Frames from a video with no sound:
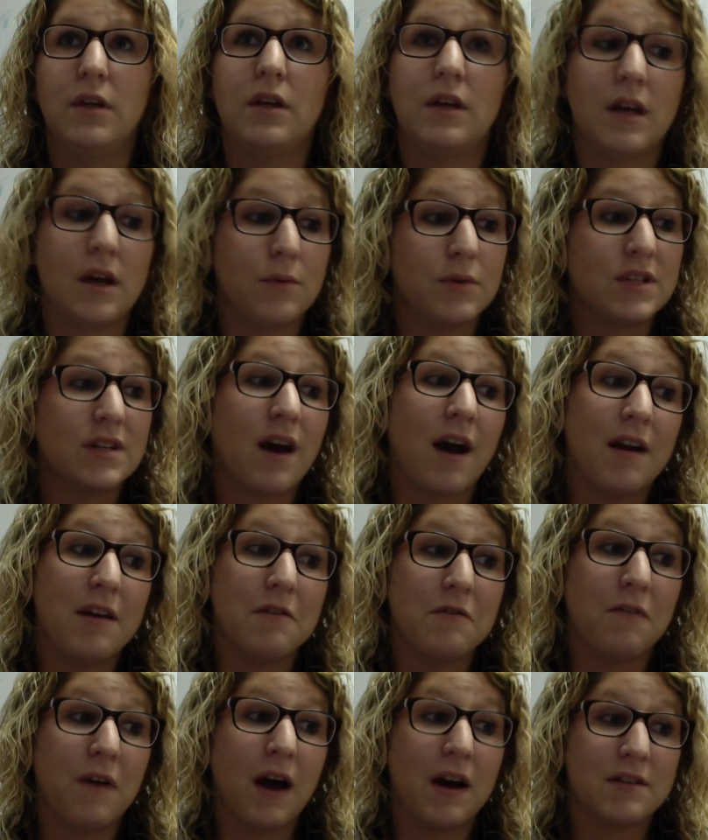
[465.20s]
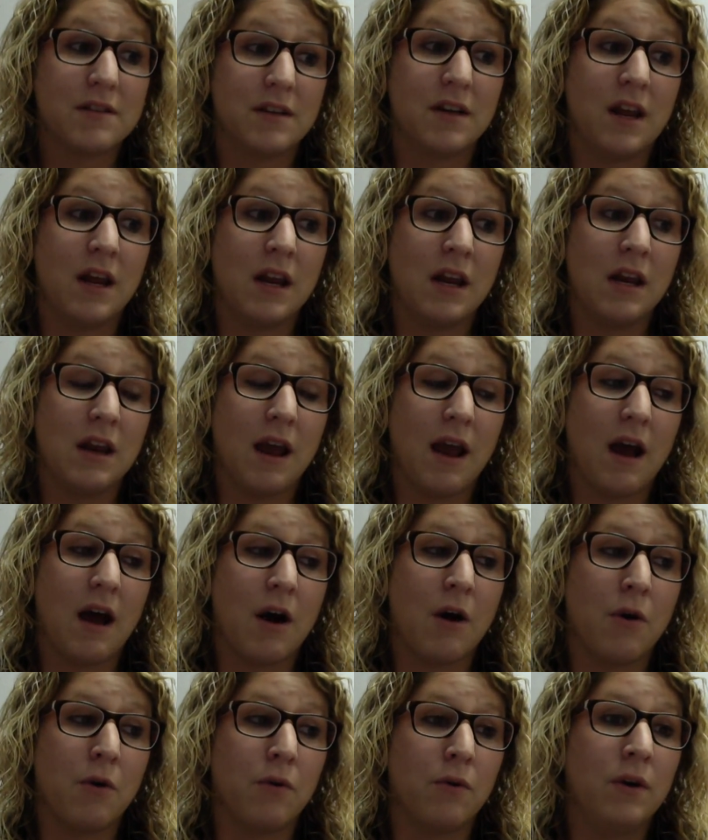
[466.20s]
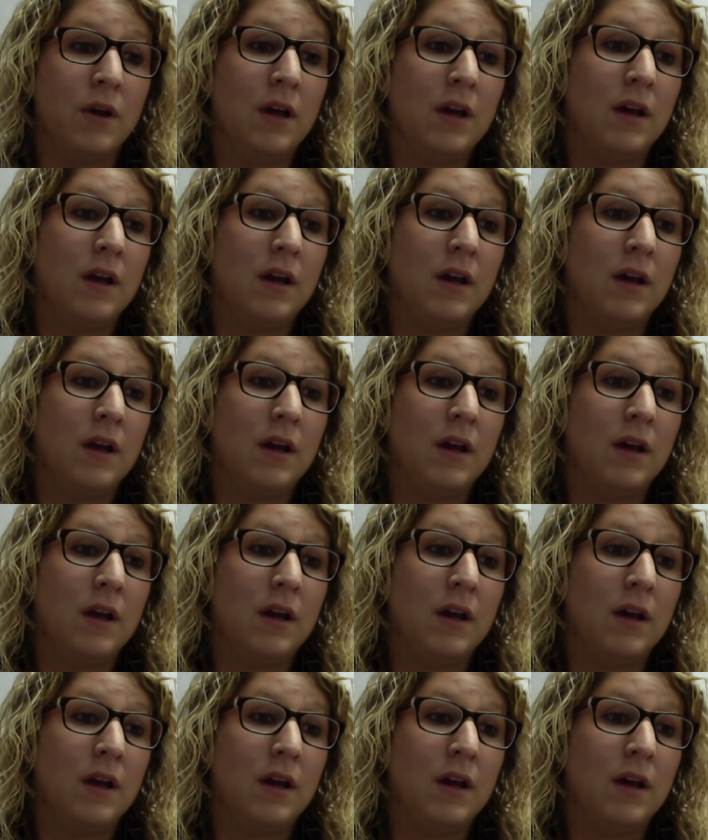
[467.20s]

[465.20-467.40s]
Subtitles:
It was kind of fascinating how